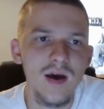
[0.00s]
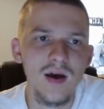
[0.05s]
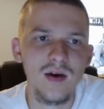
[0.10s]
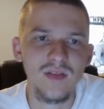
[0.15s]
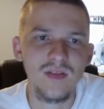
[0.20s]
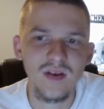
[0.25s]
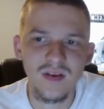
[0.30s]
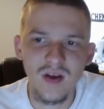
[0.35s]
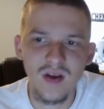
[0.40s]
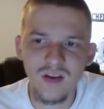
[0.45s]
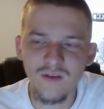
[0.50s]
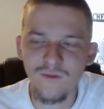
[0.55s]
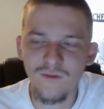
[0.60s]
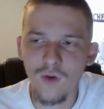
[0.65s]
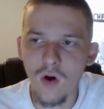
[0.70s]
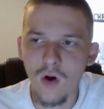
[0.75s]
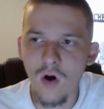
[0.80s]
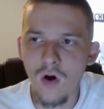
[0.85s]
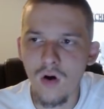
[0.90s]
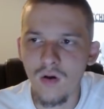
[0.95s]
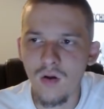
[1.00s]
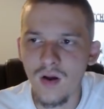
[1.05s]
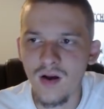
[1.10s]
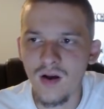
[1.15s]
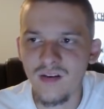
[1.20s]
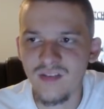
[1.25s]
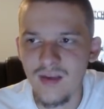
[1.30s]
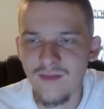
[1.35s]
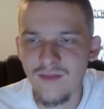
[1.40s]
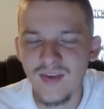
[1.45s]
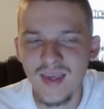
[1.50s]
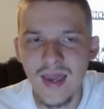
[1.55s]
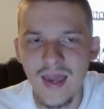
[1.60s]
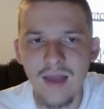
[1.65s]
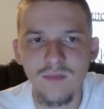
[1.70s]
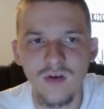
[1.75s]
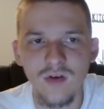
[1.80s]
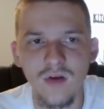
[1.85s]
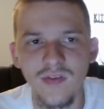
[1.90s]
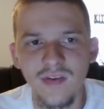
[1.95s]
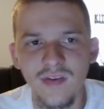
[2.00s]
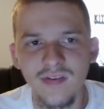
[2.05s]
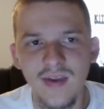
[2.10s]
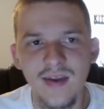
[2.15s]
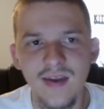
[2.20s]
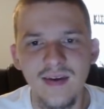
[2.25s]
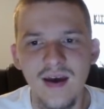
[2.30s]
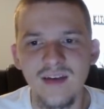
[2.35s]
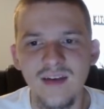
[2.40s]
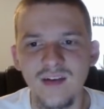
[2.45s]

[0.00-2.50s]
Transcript: that does it for all uh, seven games on the slate, guys.